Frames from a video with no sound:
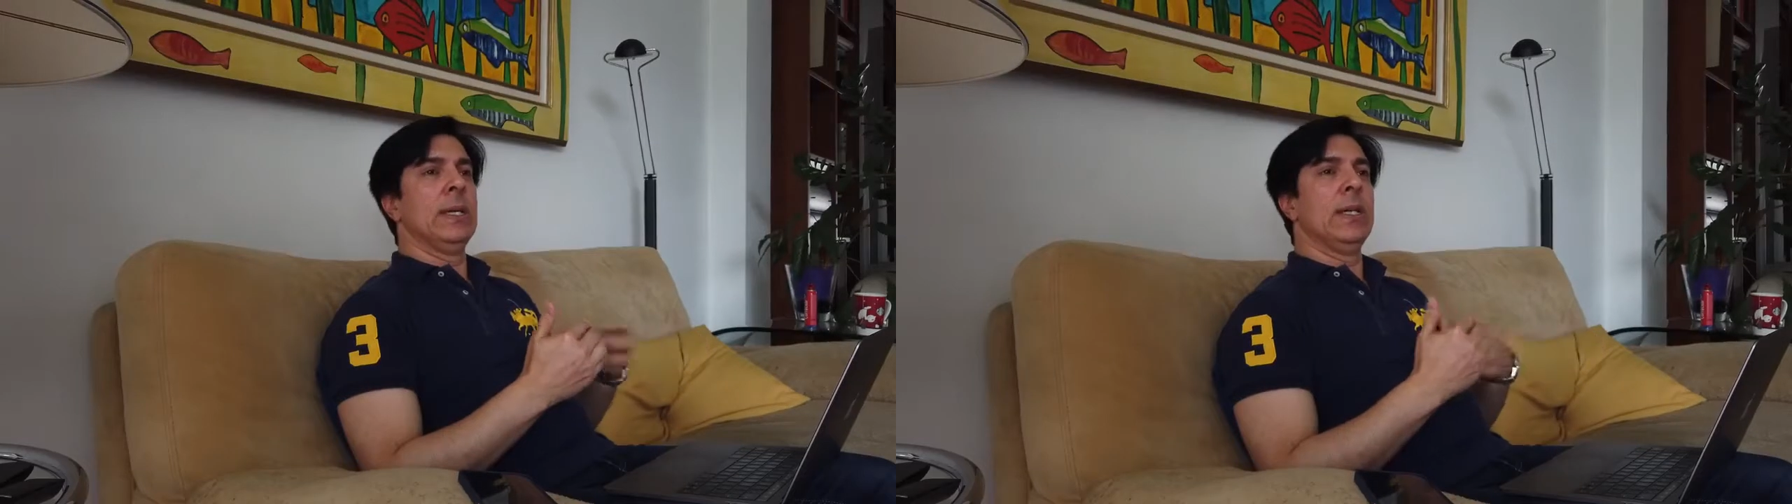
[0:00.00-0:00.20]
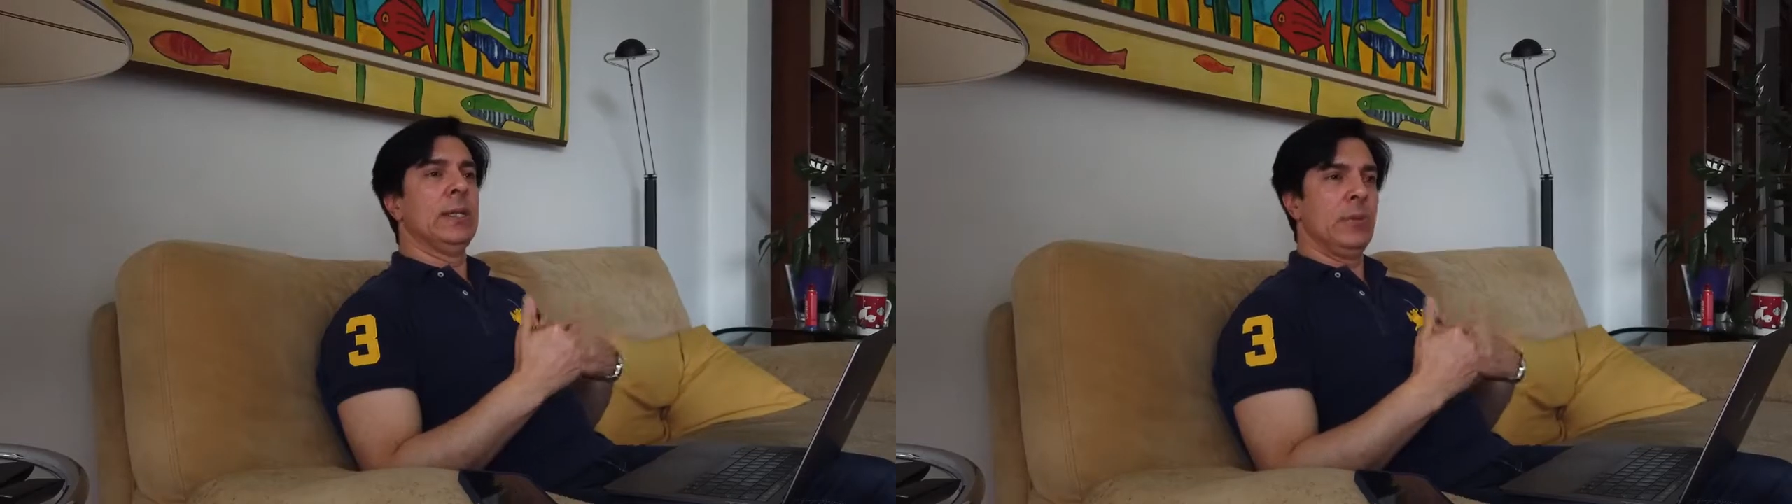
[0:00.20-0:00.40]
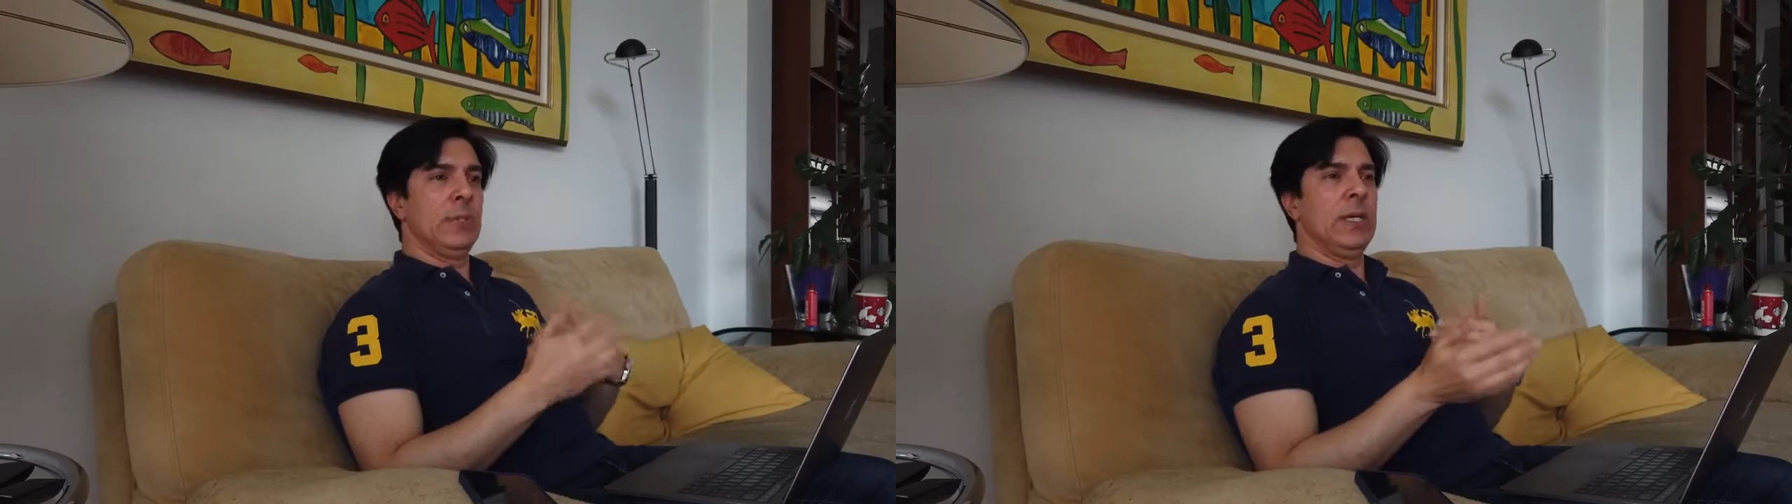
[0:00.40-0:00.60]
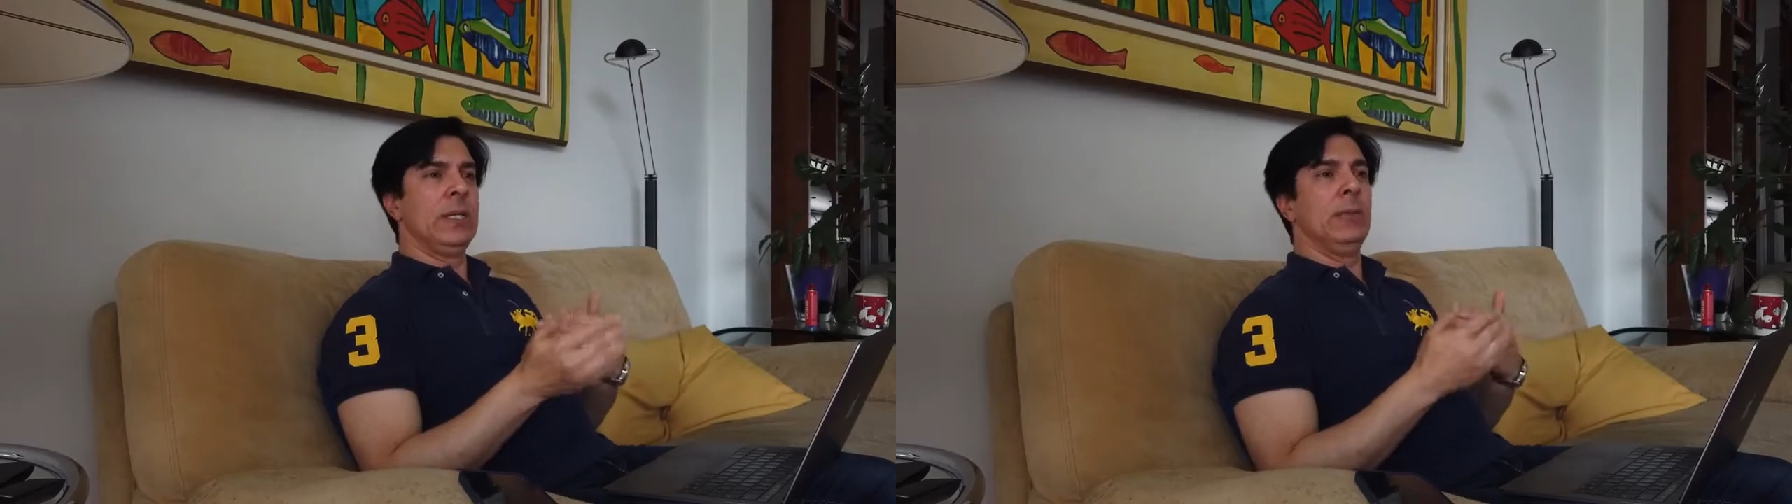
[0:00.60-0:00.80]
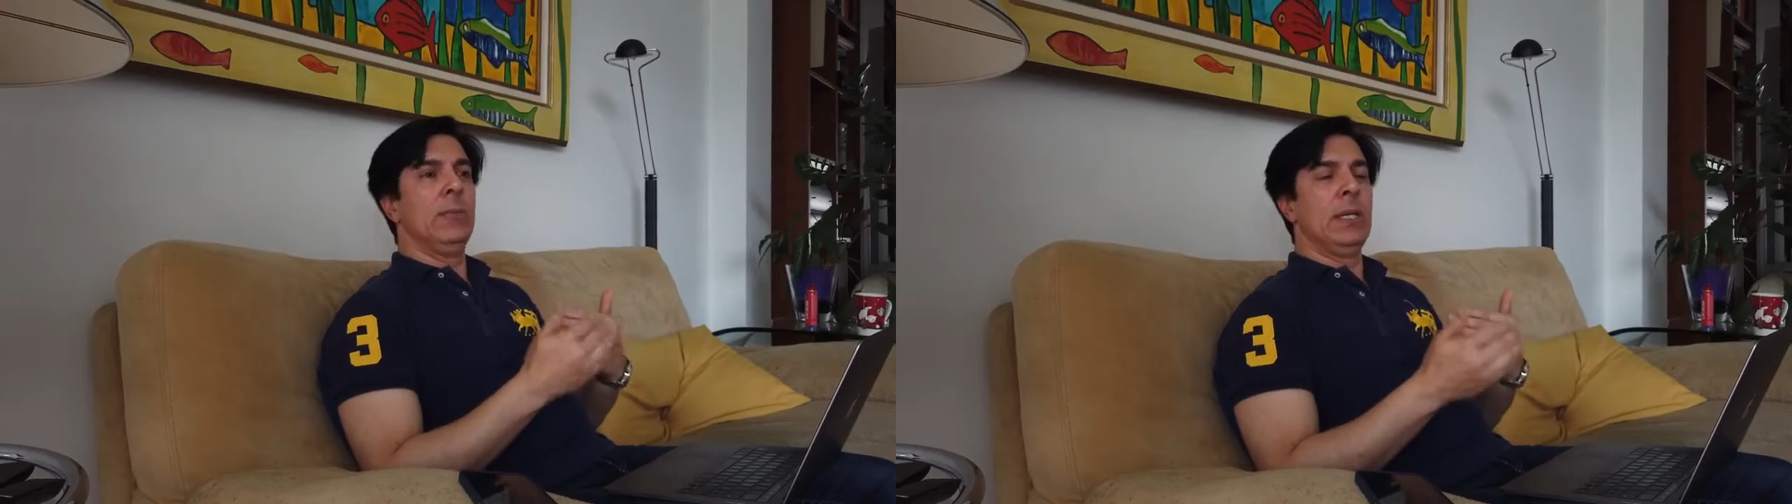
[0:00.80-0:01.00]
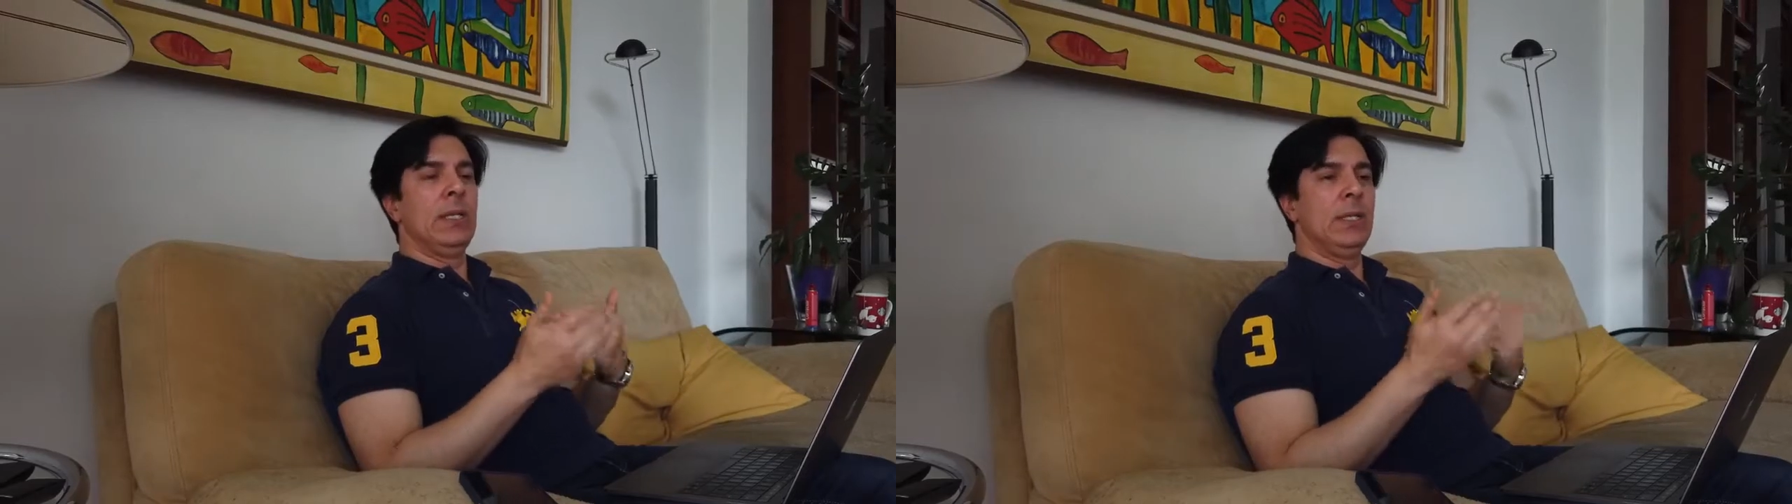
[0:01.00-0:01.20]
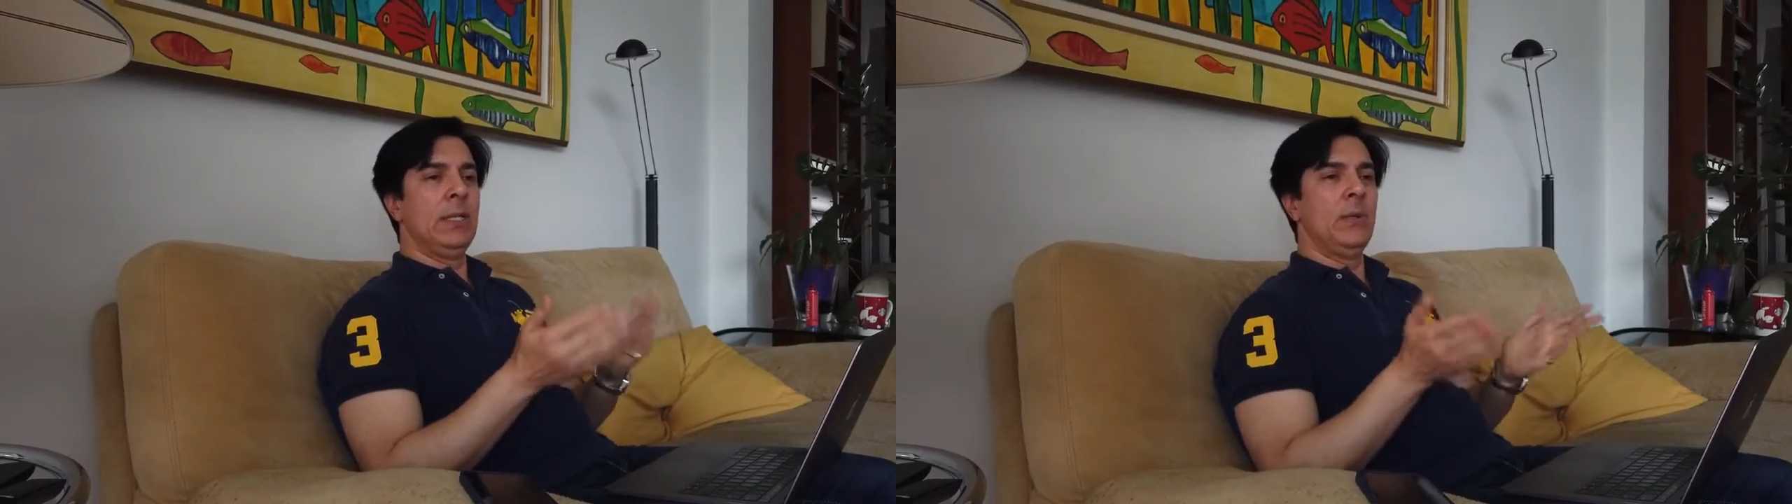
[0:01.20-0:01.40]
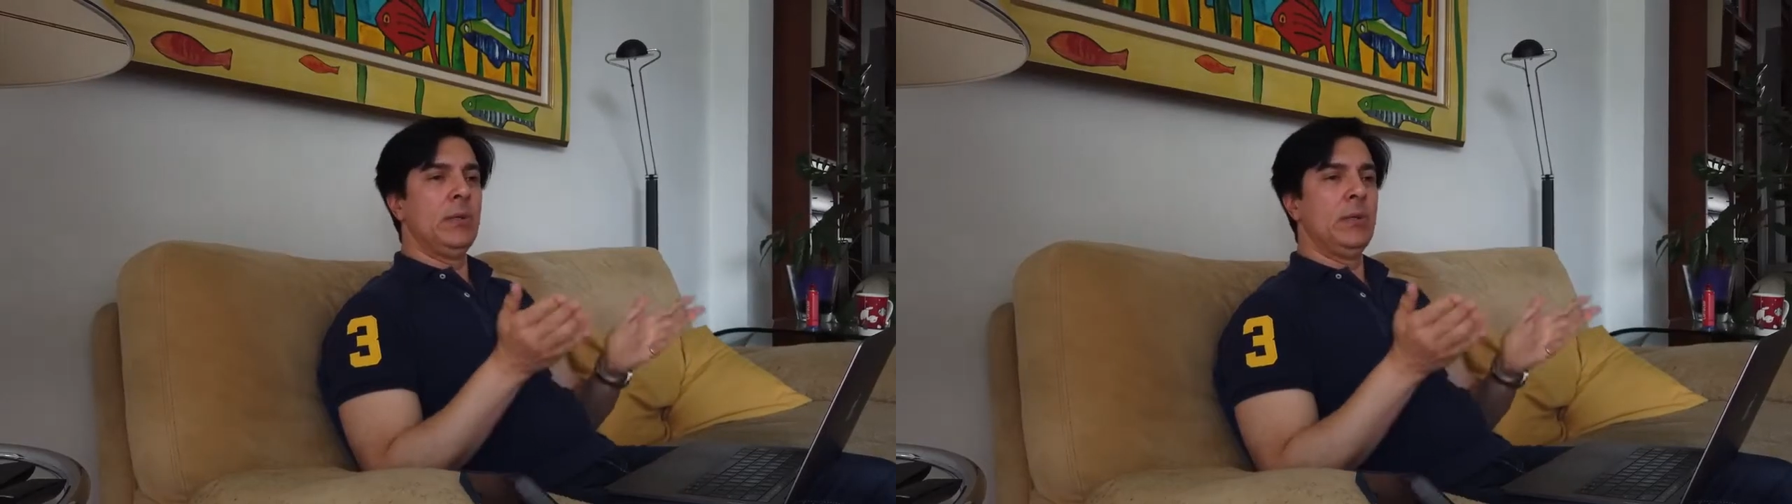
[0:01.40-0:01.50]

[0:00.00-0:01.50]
and it would take the money and there